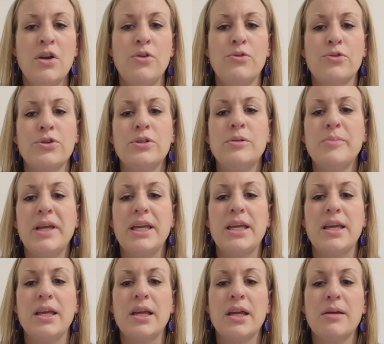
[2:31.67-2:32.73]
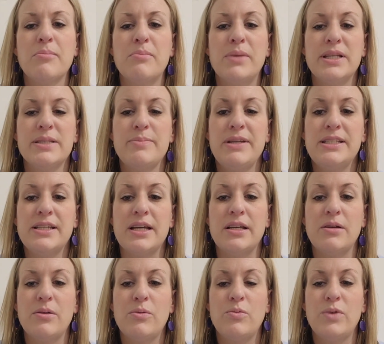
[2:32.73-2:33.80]
Rulemaking must be done
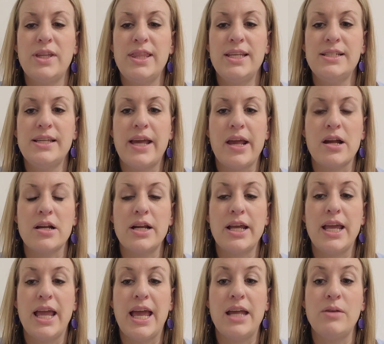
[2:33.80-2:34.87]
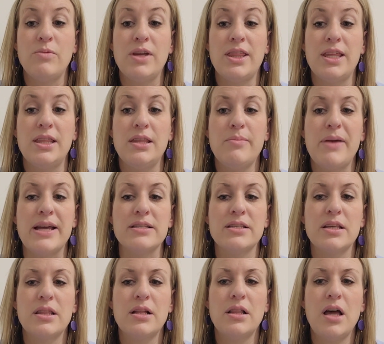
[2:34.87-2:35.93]
with integrity and within the bounds
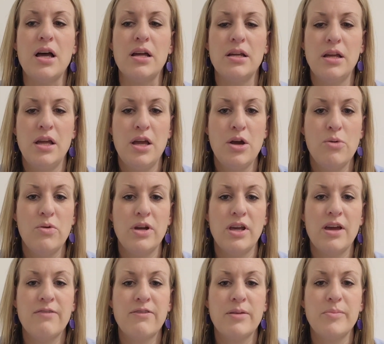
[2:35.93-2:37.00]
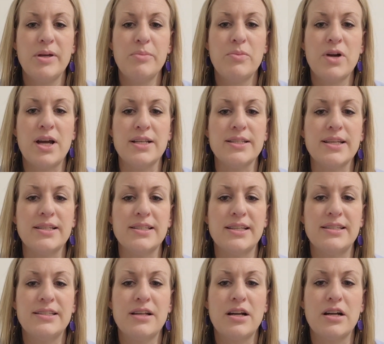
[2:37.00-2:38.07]
of the law. When government
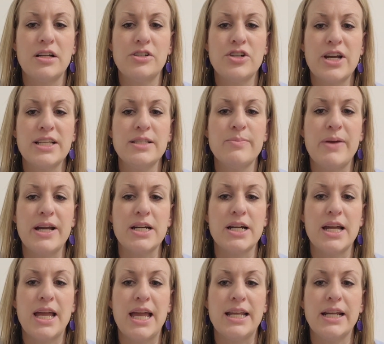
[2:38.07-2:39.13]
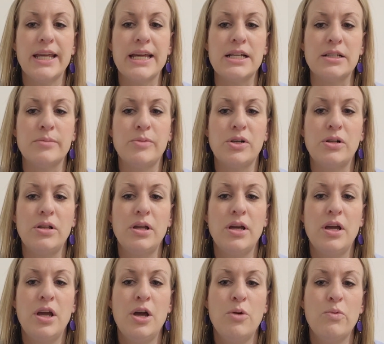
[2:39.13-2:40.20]
processes are transparent and accountable,
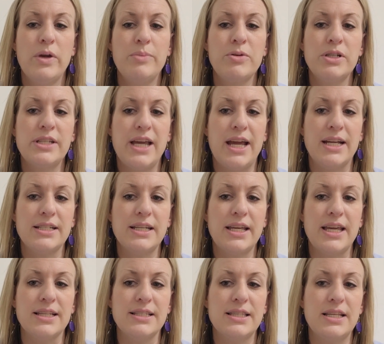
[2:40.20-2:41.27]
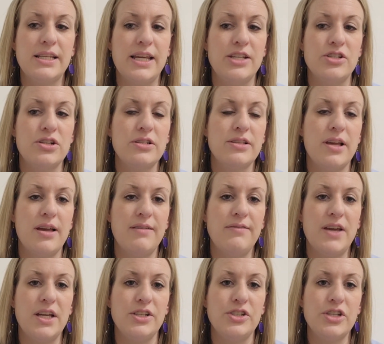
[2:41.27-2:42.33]
we protect against the dangers of
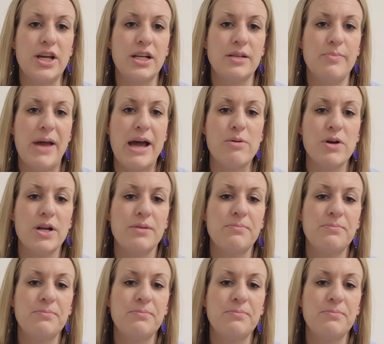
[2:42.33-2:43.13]
unchecked power.